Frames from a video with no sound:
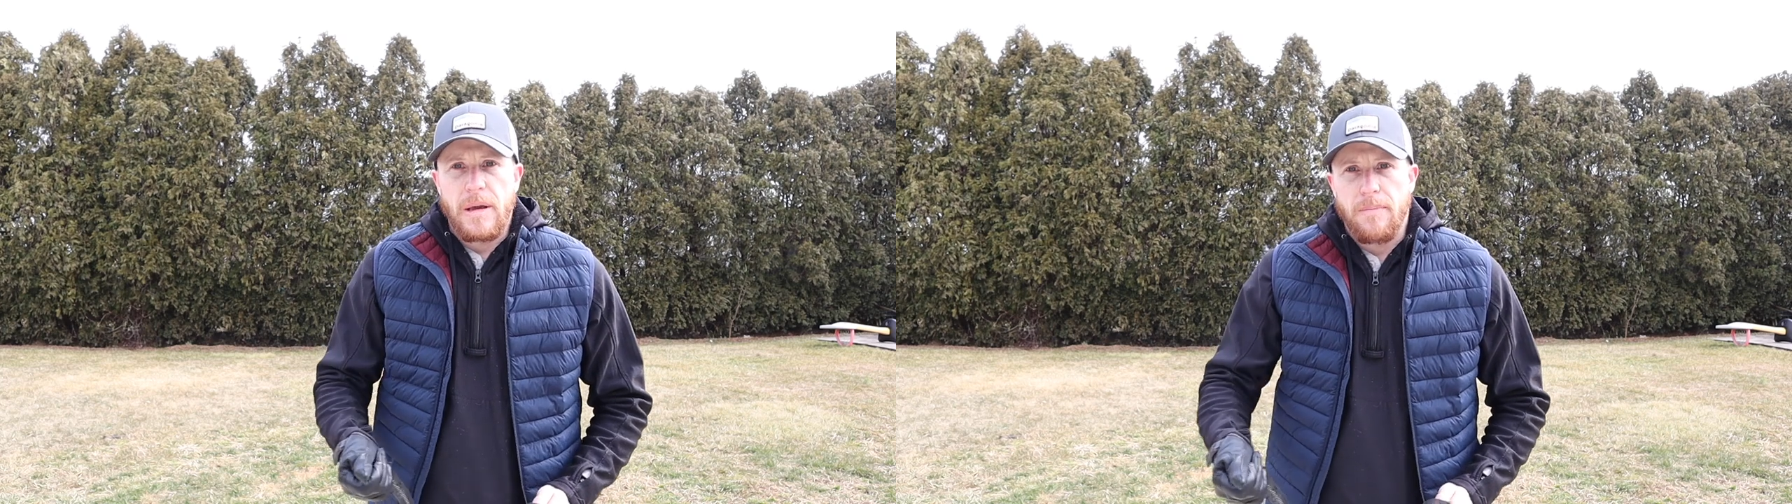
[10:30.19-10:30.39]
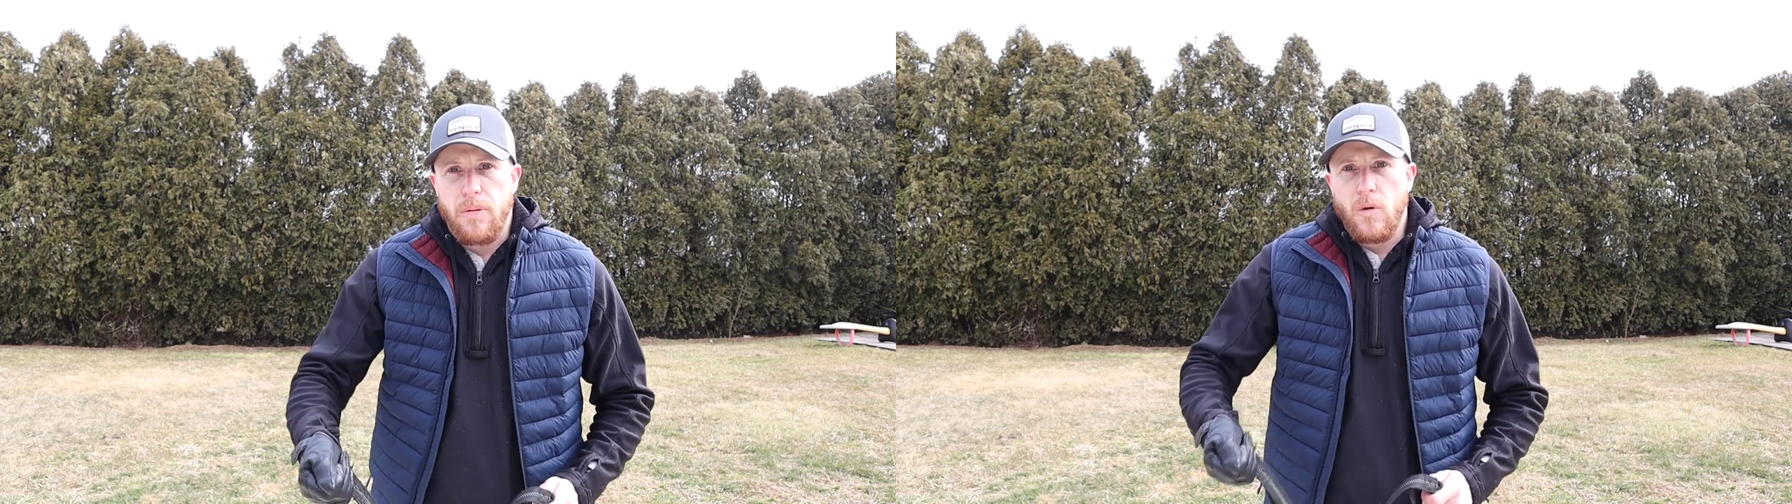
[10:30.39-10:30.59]

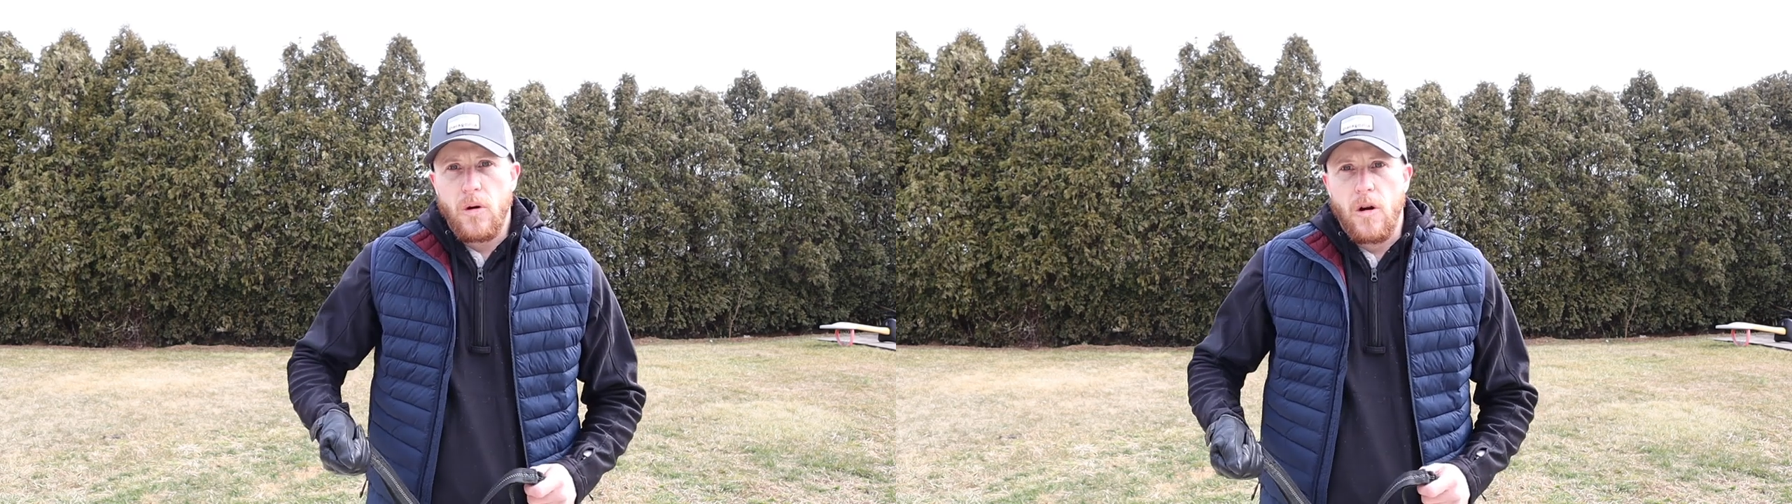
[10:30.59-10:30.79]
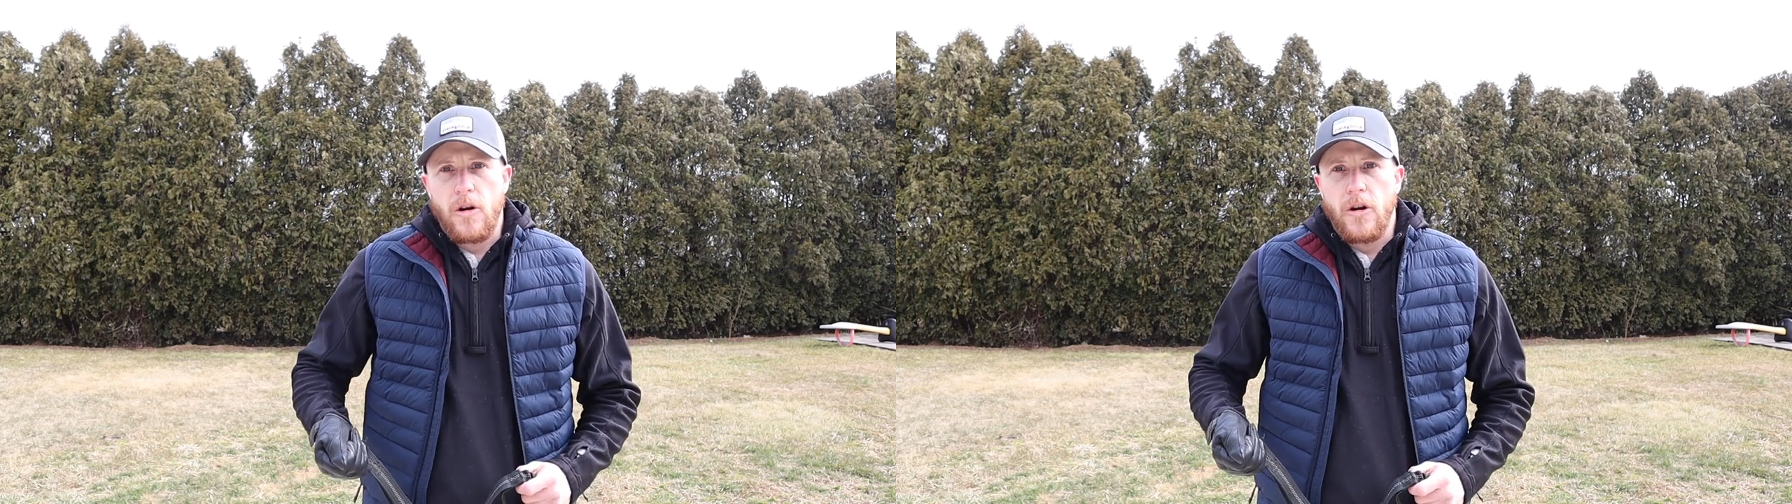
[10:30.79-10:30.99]
me
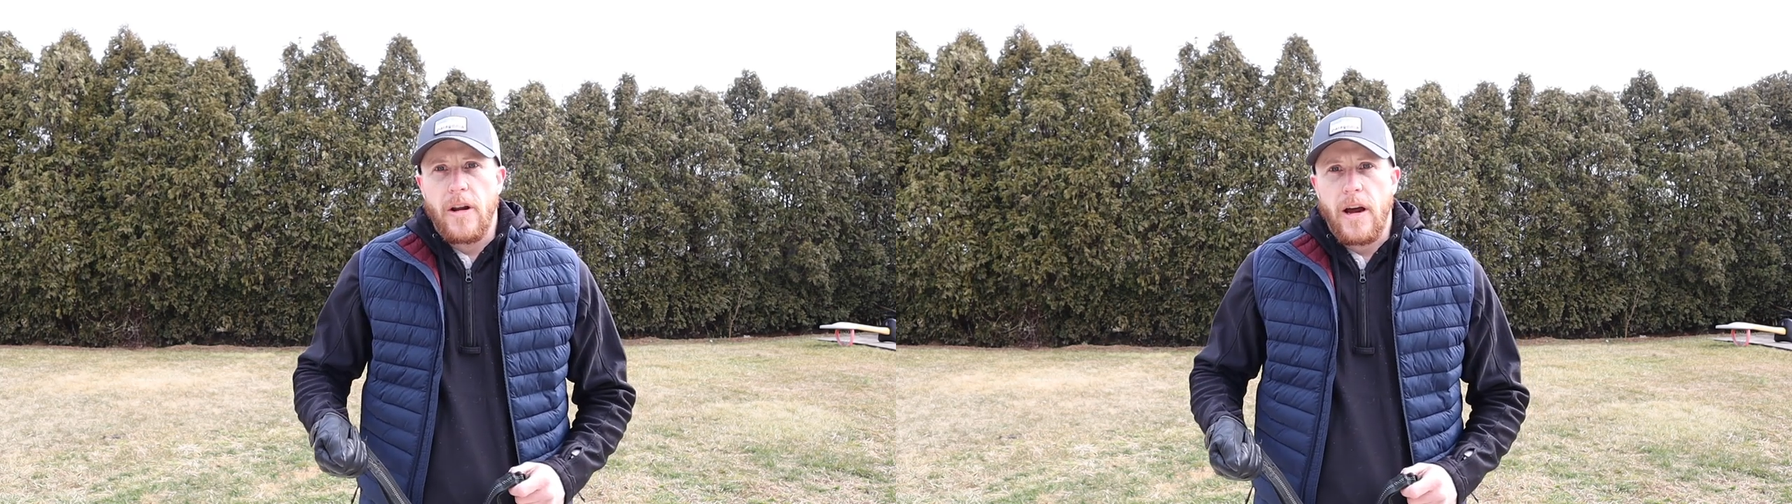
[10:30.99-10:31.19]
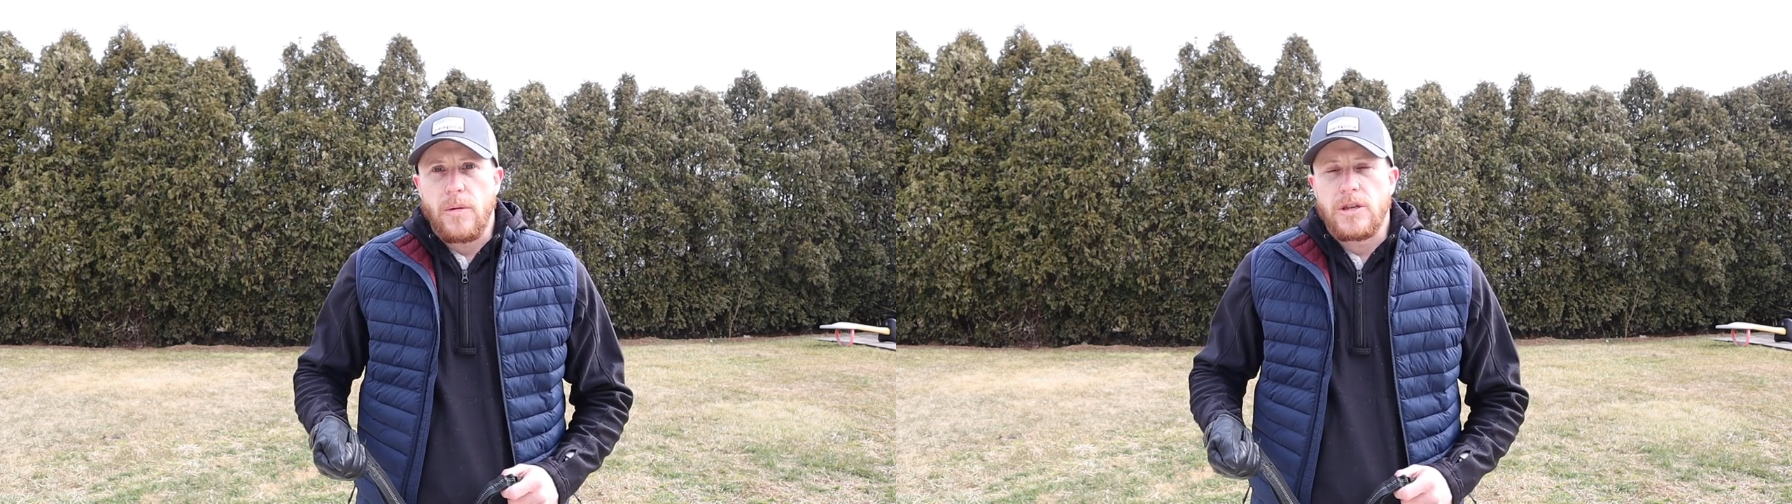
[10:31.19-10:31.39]
pulling on her neck.